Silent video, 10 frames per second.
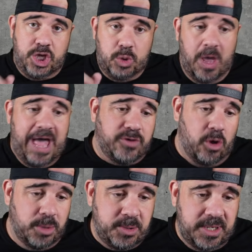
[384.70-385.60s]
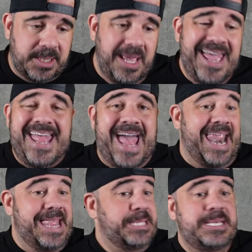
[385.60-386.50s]
You will have cold streaks.
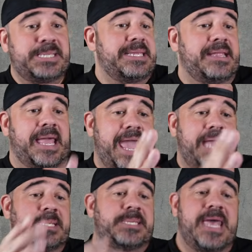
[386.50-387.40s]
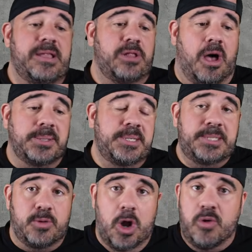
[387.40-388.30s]
And this isn't like 8 to 10 losses
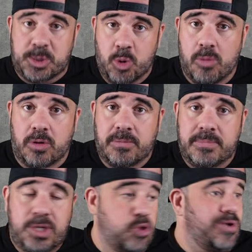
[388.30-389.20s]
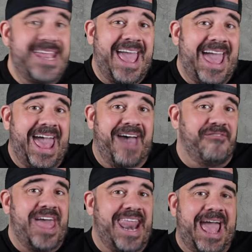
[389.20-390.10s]
in a row is normal. You can
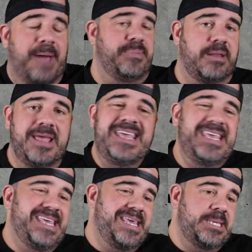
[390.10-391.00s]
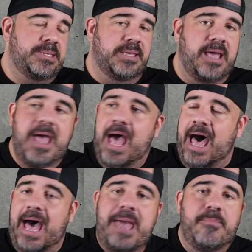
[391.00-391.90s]
have that happen easily.
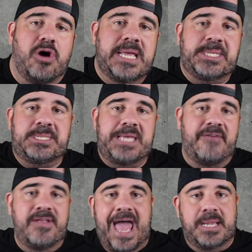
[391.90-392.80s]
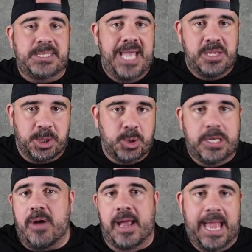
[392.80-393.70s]
I am on a 7 out of 10
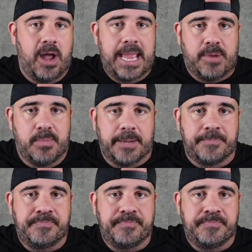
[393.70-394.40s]
streak right now in MLB.